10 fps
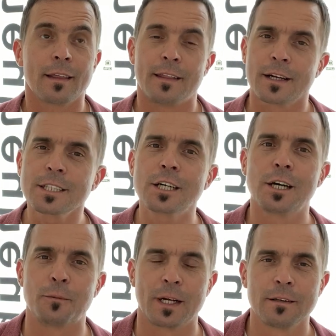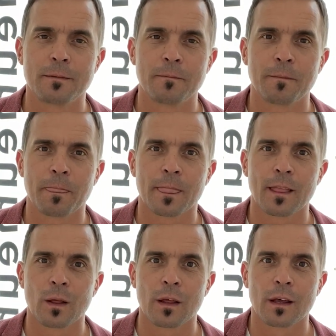there's a good one,
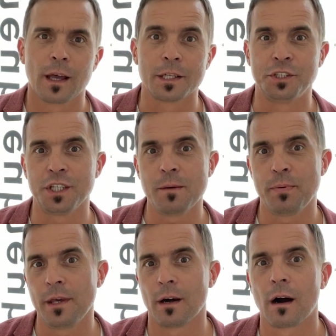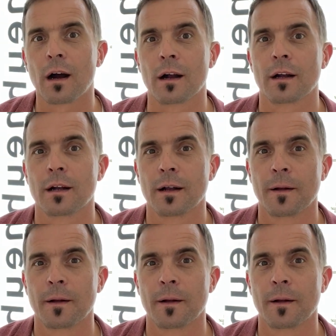a GPR.